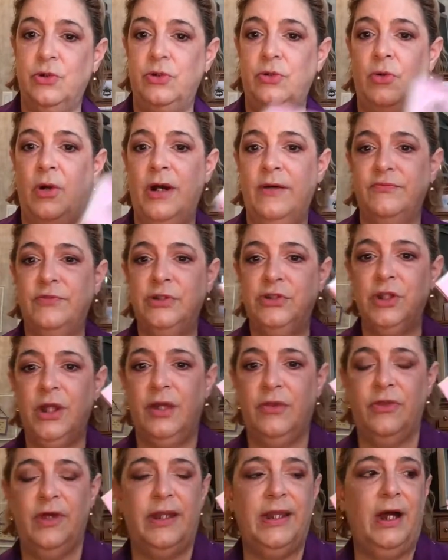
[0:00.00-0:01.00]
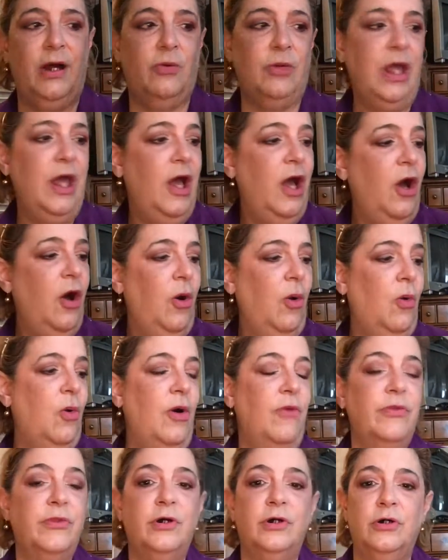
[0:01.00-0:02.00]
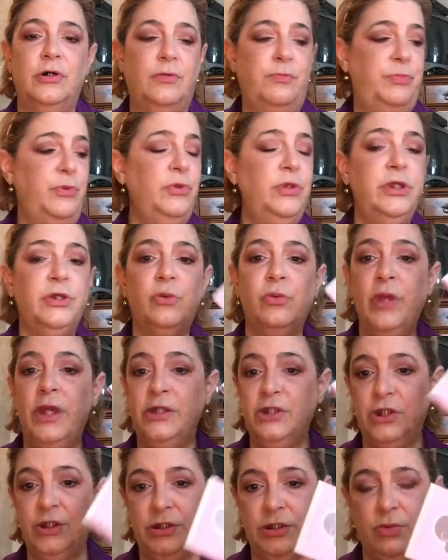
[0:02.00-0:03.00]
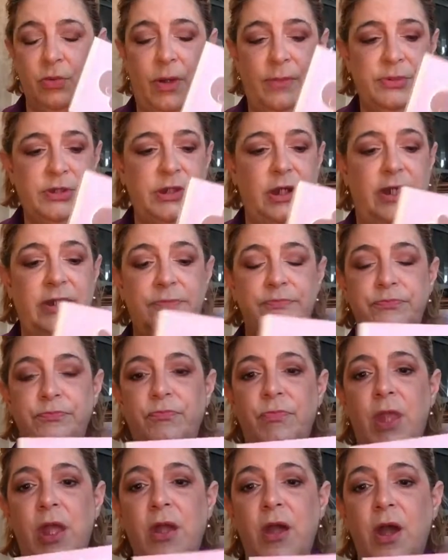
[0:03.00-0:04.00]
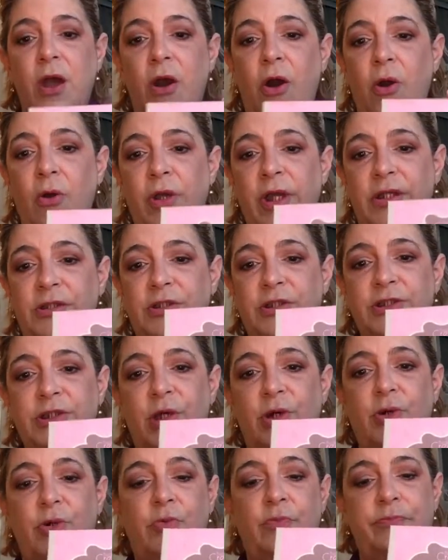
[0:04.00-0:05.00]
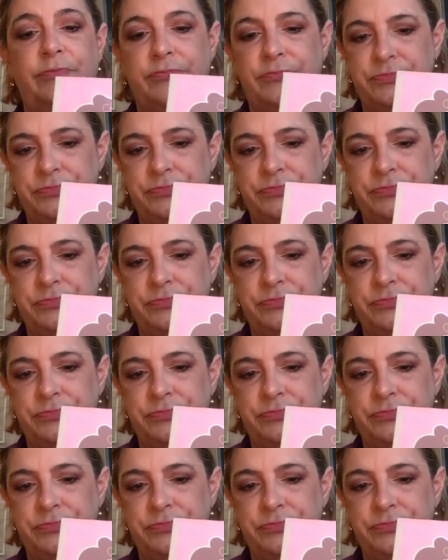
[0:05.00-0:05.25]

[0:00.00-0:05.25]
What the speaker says: You'll have to check that out on the Beauty Creations website. Okay, so